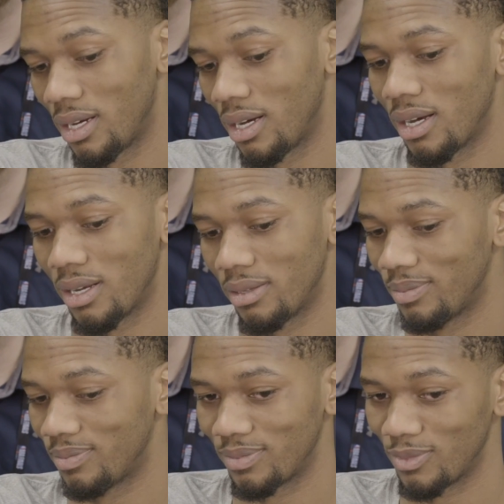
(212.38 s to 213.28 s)
about? Uh...
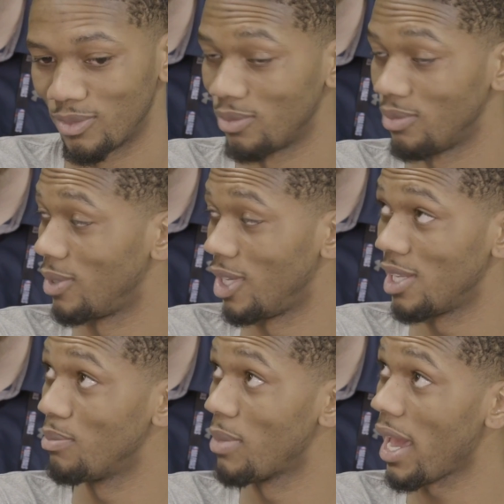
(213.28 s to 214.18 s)

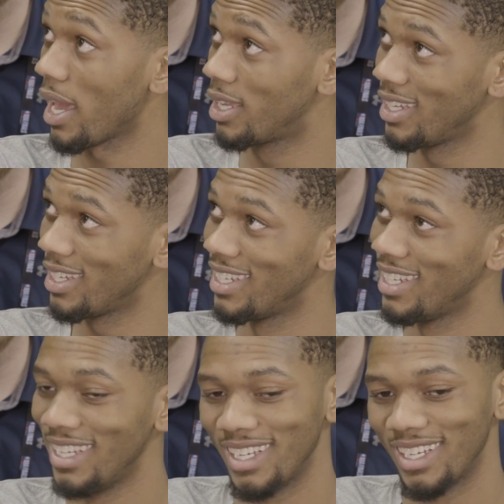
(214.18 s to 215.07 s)
Getting back.
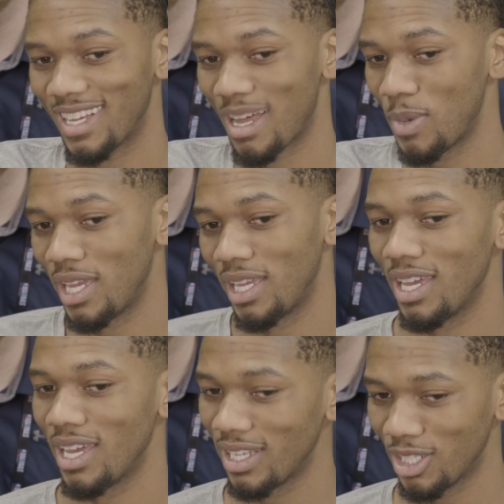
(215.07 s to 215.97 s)
I mean,
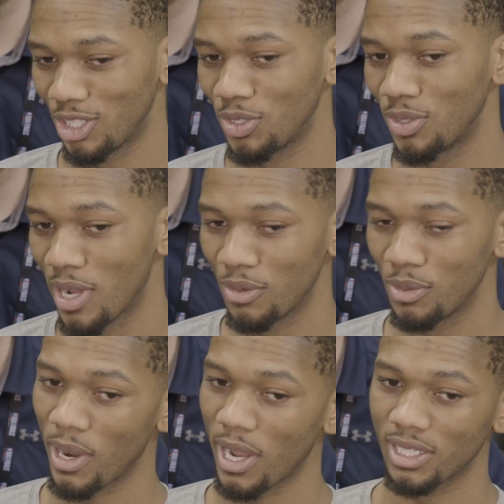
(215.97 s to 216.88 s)
yeah, it's shooting around.
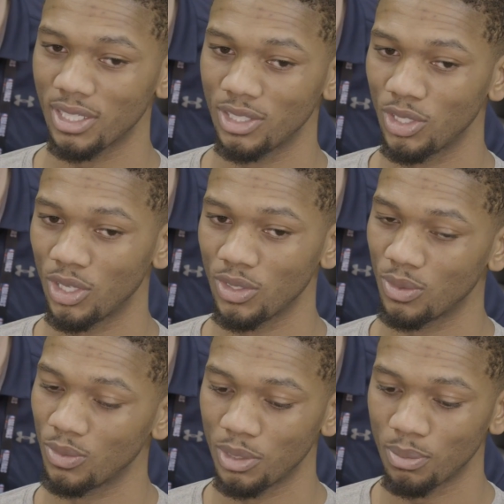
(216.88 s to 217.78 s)
We practice, you know,
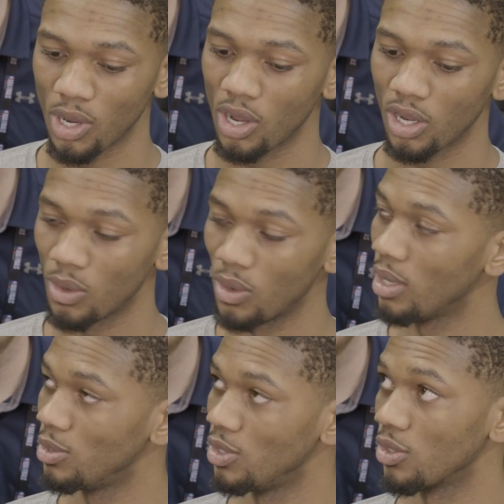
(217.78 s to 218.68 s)
when the ball go
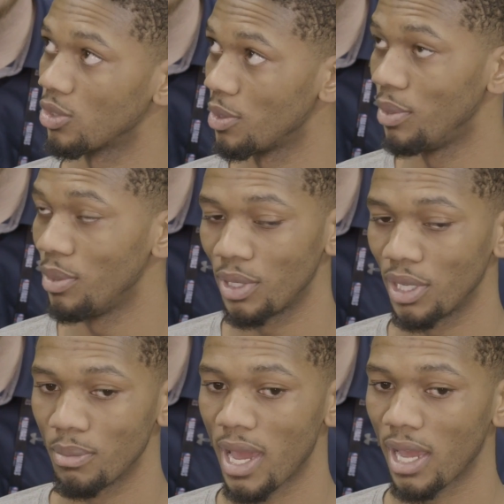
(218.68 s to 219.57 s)
up, you know, three people
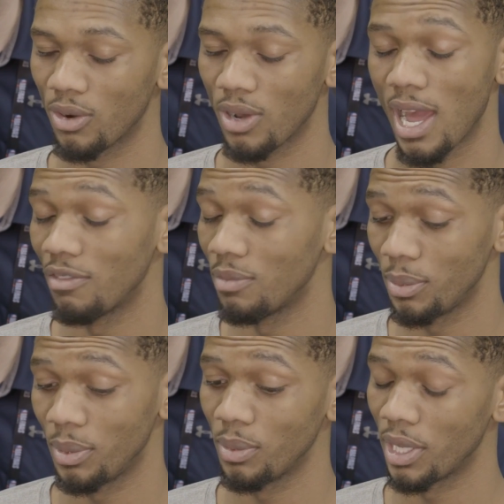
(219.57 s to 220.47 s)
get back or however
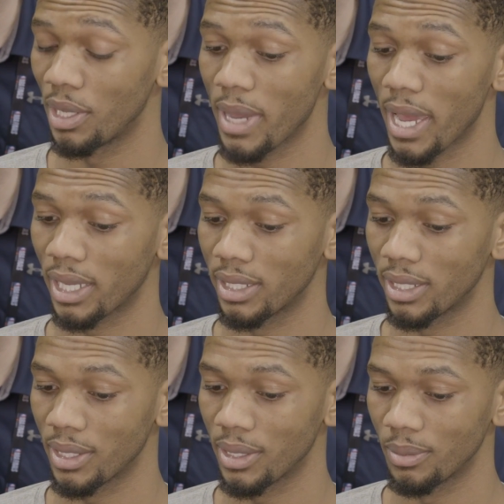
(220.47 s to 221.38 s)
many people get back. And,
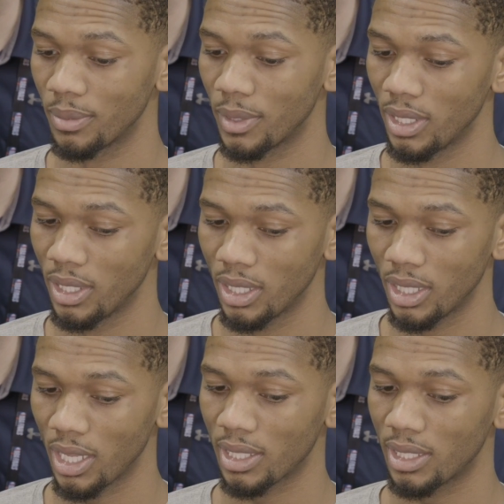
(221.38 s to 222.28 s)
um,
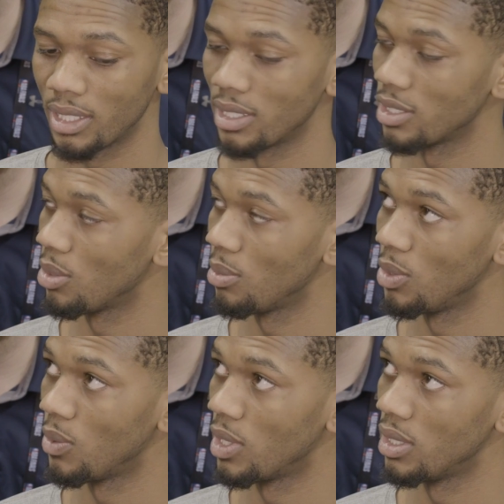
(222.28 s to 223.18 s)
yeah, I think that's going to
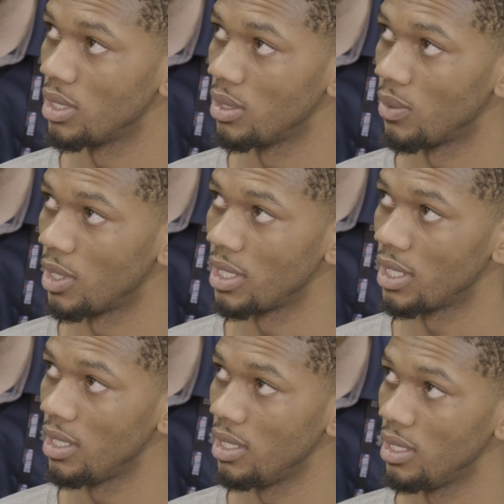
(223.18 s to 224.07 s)
be one of the, one of the
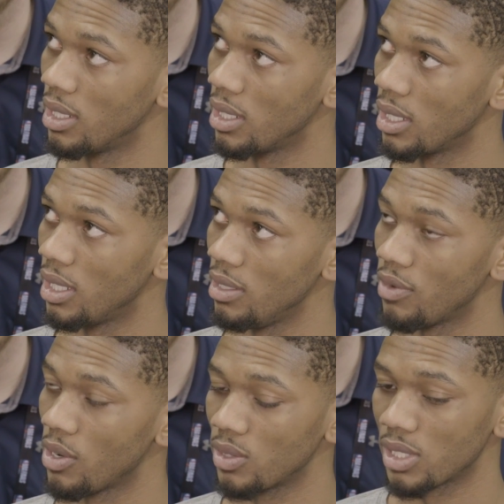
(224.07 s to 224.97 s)
key key
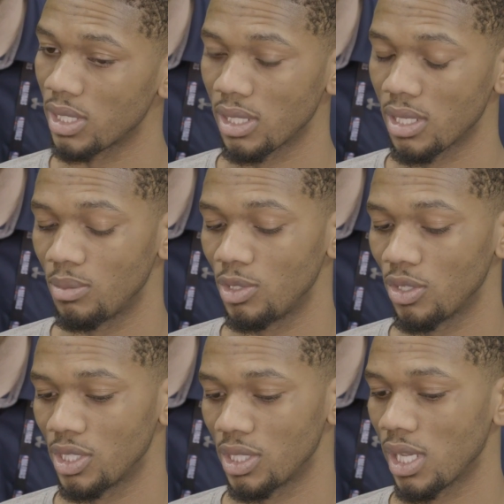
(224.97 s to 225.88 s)
focuses, um, you
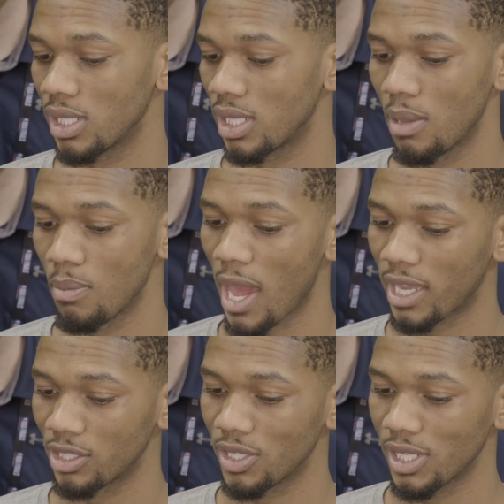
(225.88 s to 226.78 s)
know, just us getting
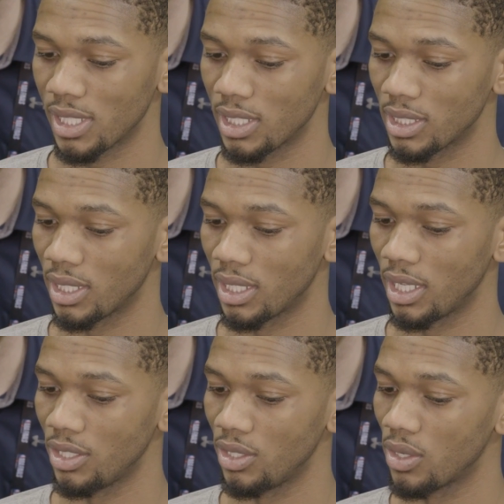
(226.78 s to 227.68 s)
back in transition and,
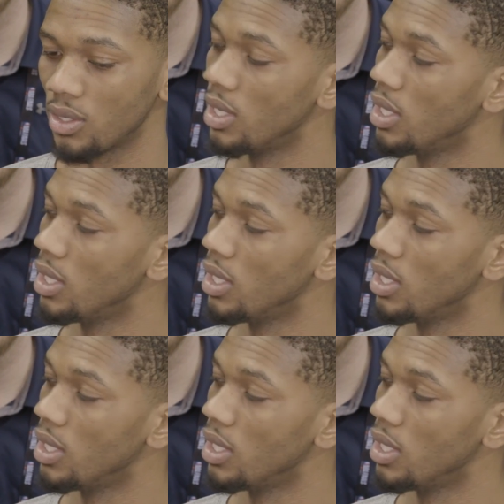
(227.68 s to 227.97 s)
and you know,